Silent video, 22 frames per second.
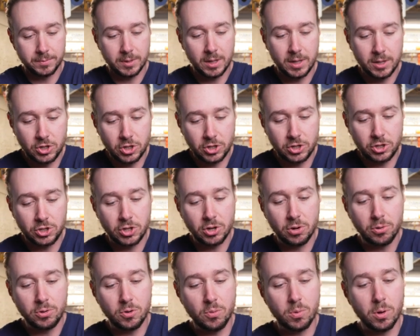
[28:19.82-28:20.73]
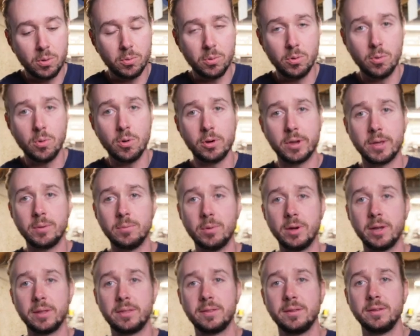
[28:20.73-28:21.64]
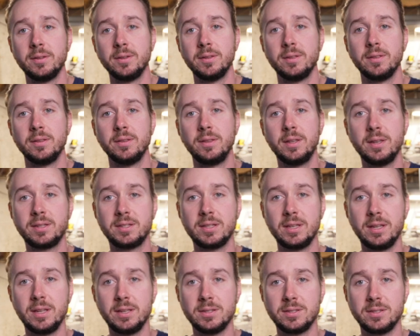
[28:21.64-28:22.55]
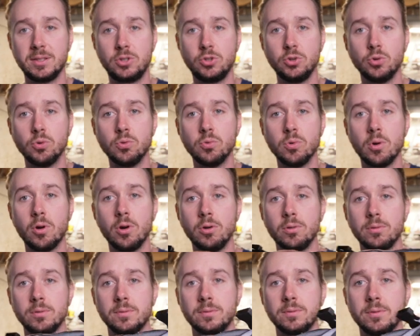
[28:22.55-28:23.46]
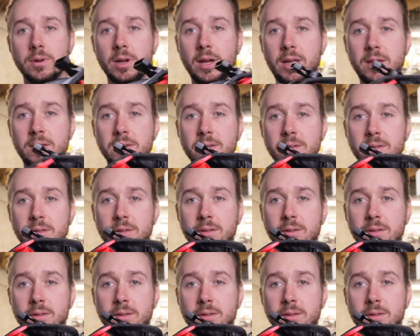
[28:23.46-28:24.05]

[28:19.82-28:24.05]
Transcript: and just show you what we're working with. This is the tool roll, right?